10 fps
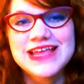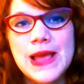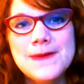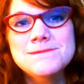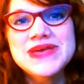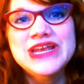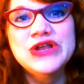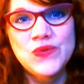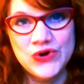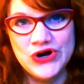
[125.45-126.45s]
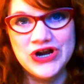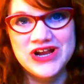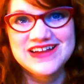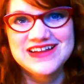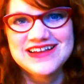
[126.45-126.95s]
committed
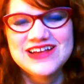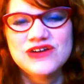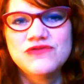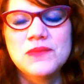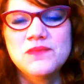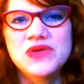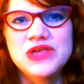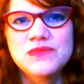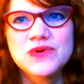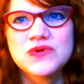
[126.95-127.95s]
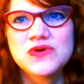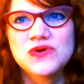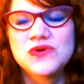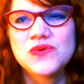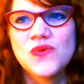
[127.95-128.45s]
work from people
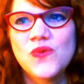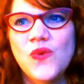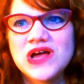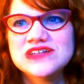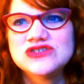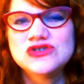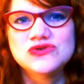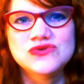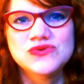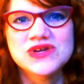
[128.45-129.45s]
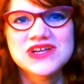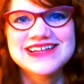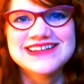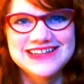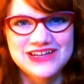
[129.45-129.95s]
who want to
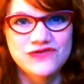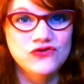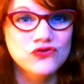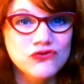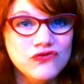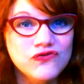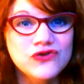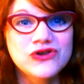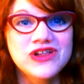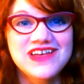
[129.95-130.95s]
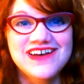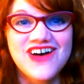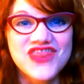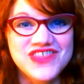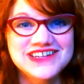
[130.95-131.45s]
live truthful,
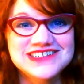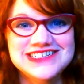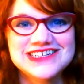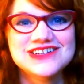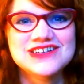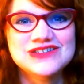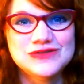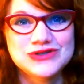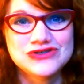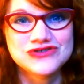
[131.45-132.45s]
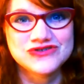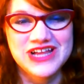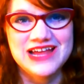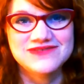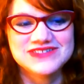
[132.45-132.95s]
authentic spiritual
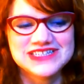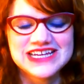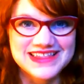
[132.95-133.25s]
lives.